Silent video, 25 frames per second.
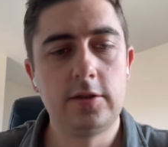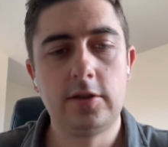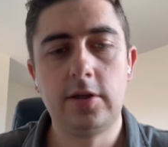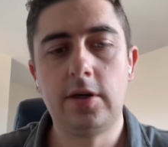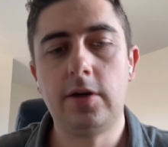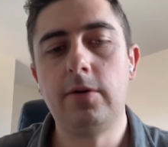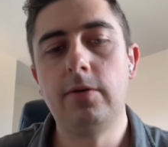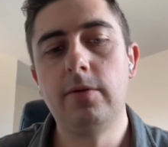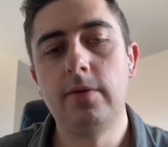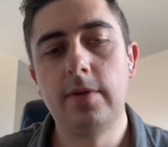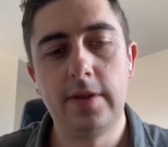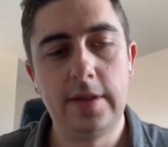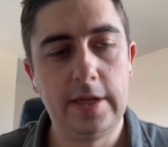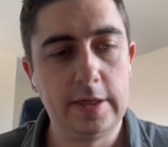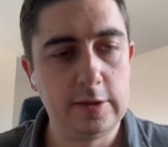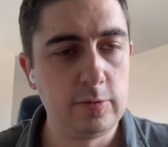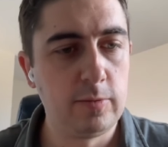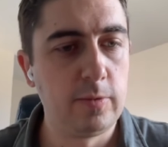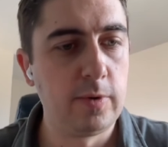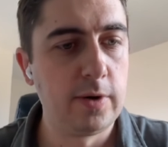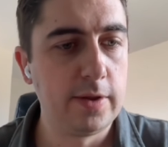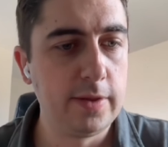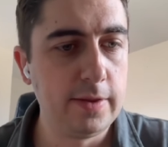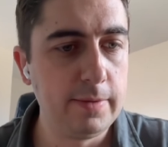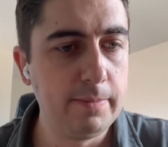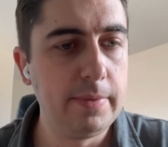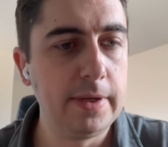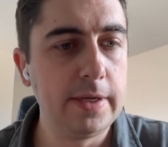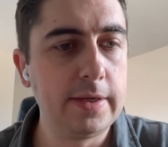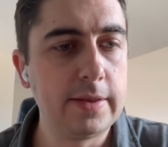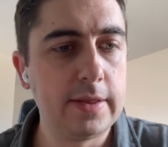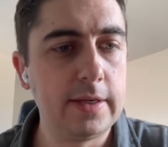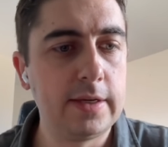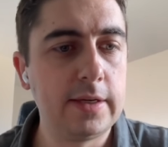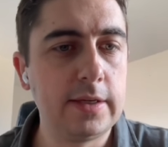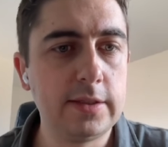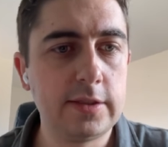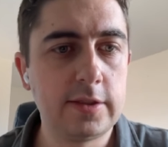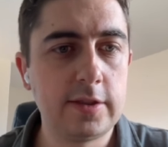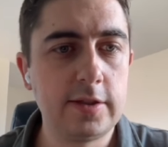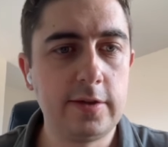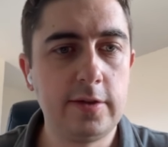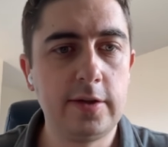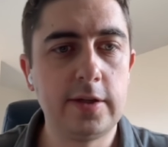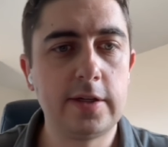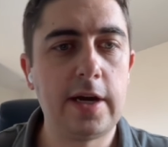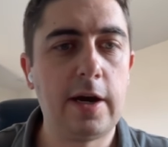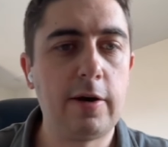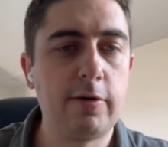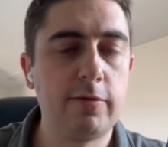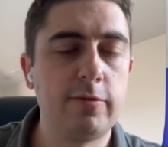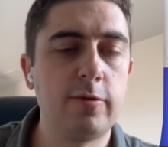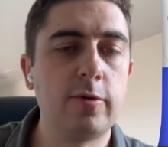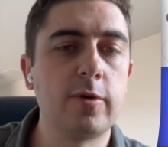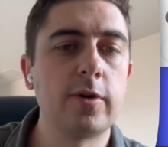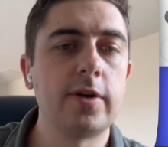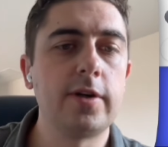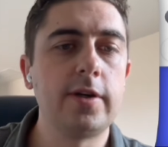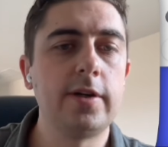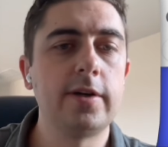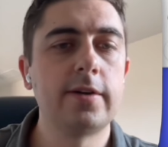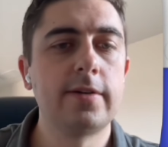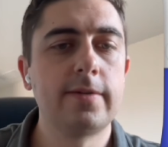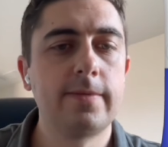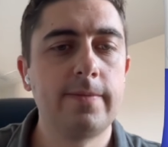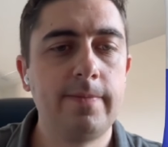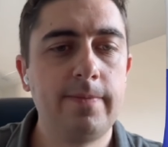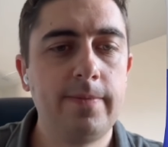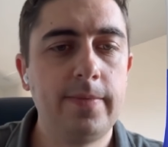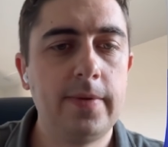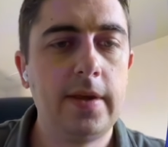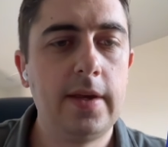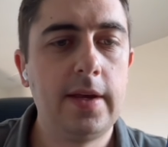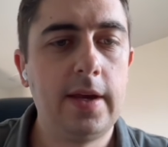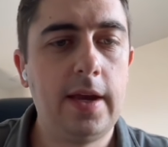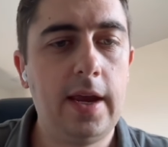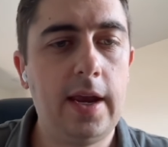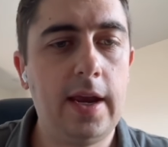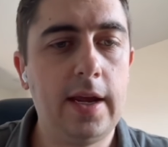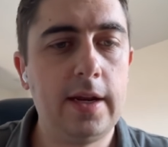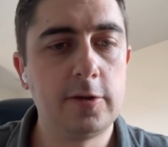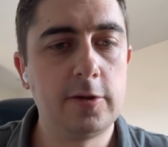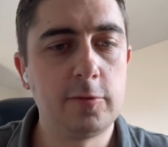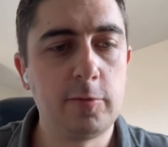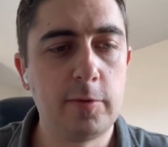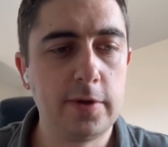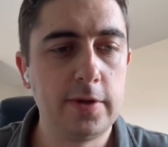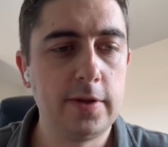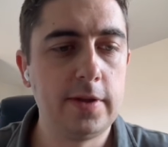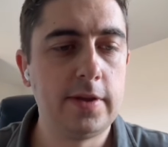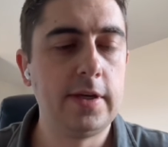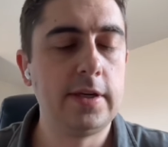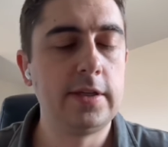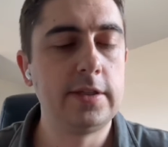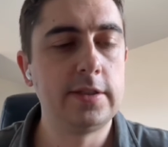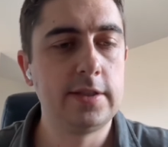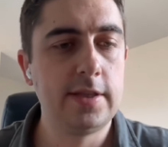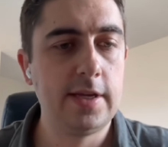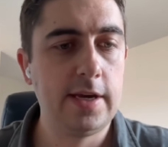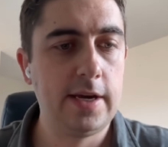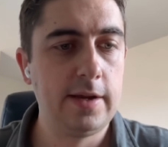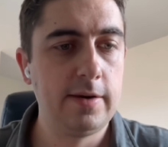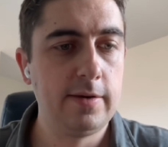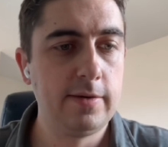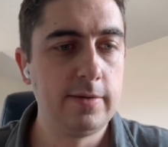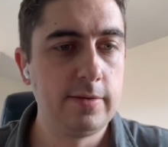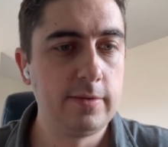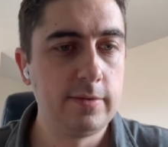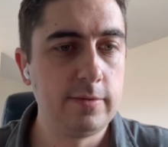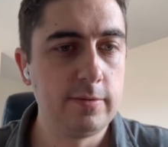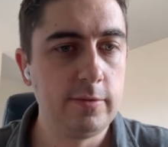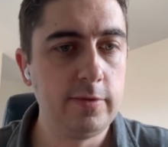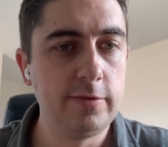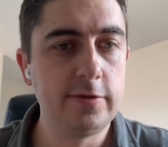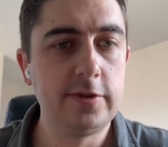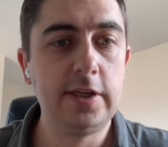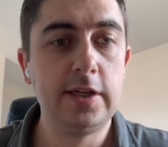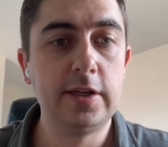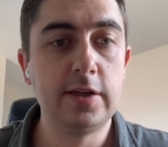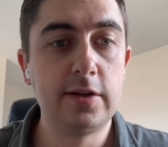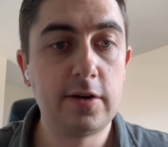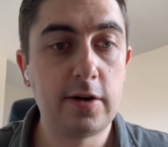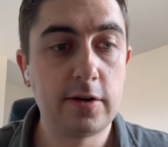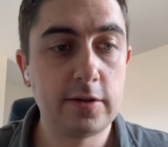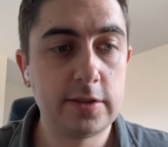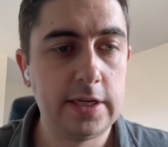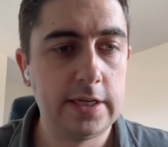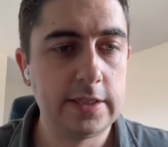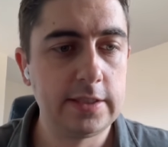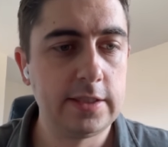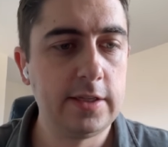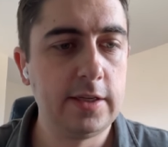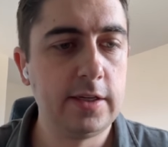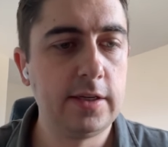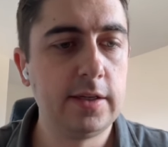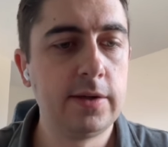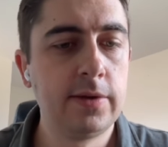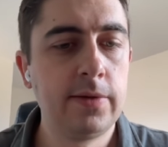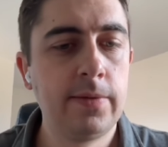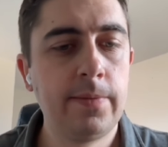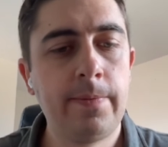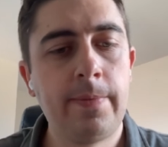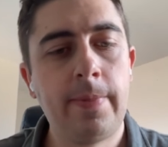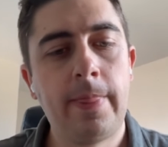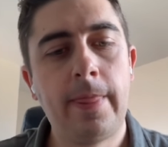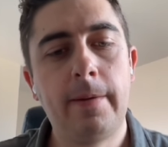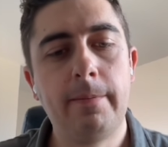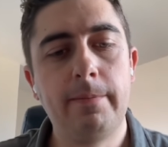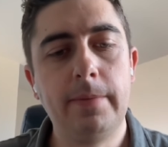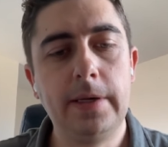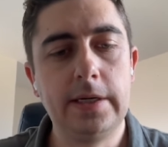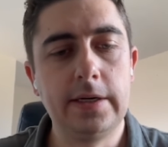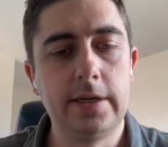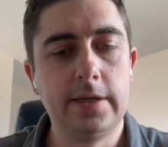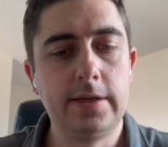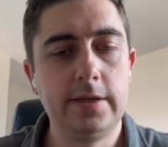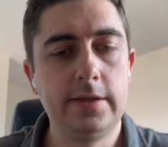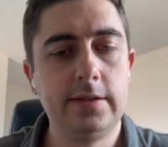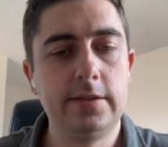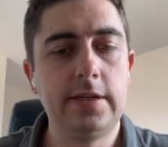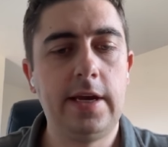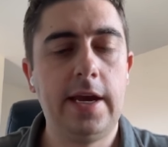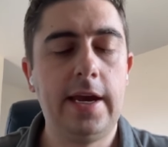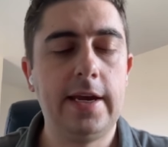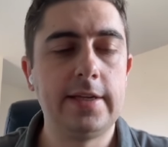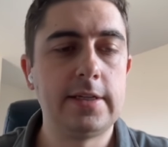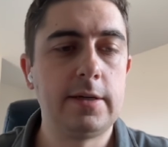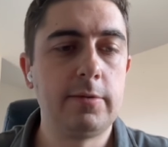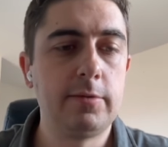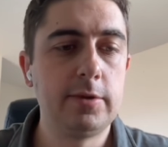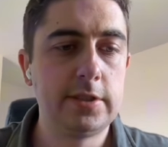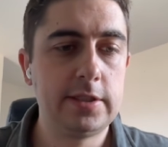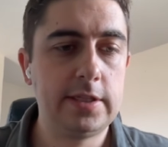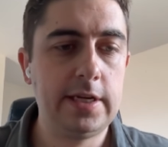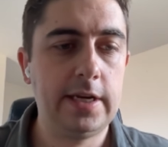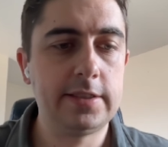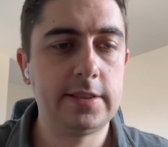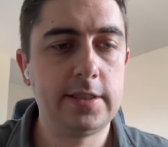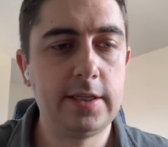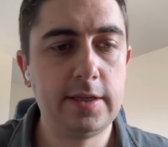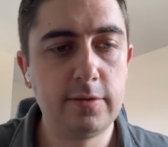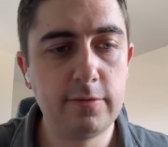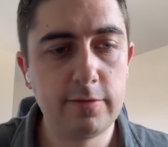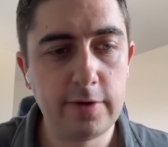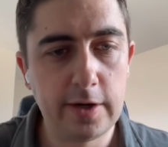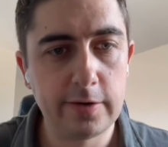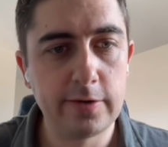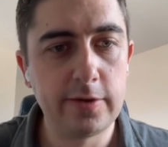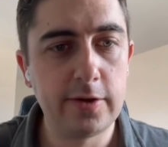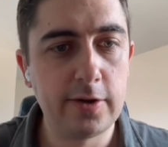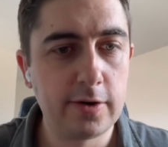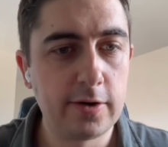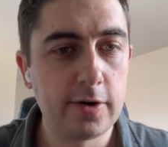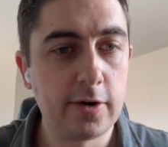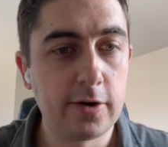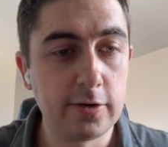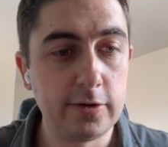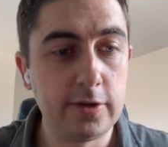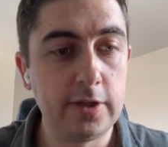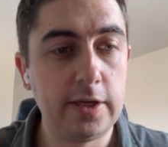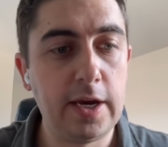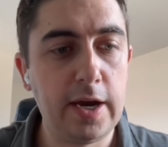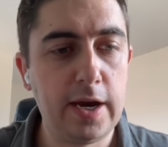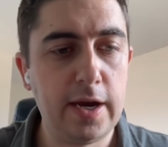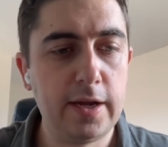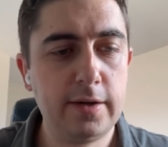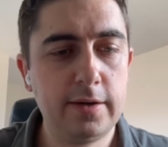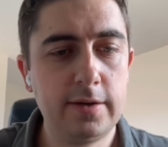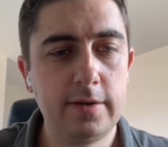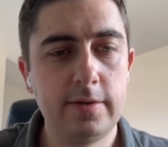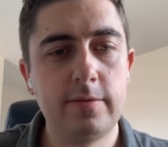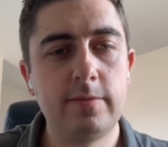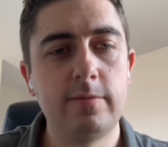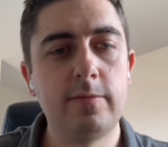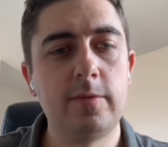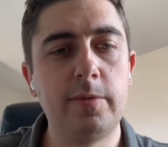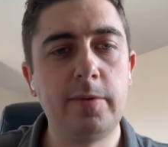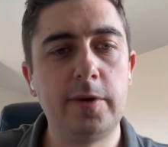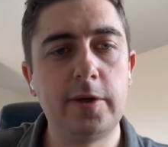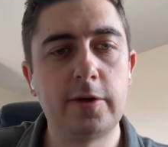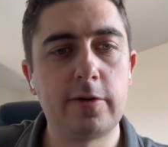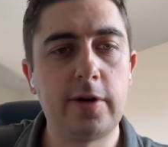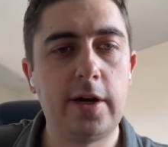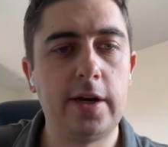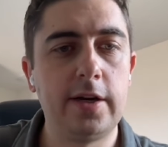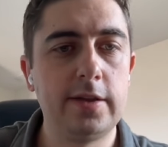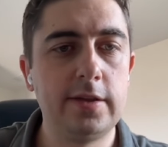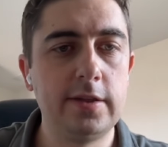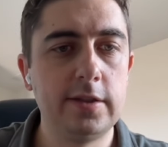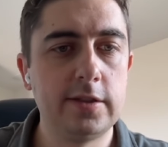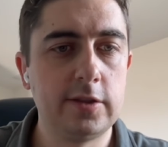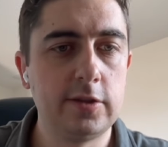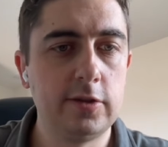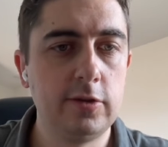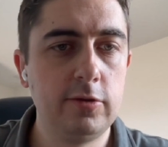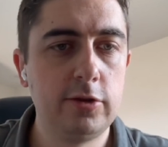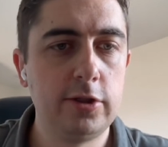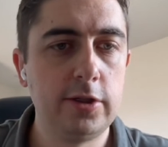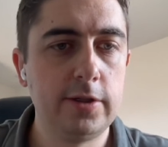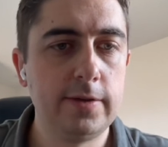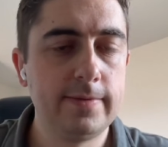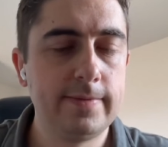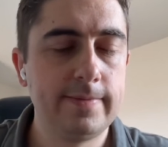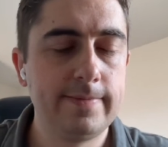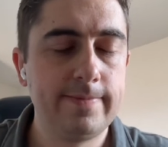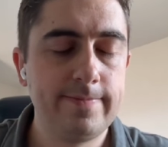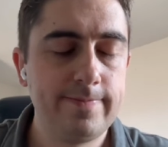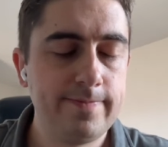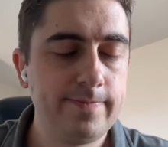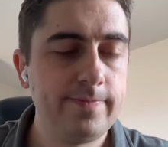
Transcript: So that's one of the big things to look out for here. And it's one of the things that we've seen in our testing, because as I was testing very early on when we created the solution,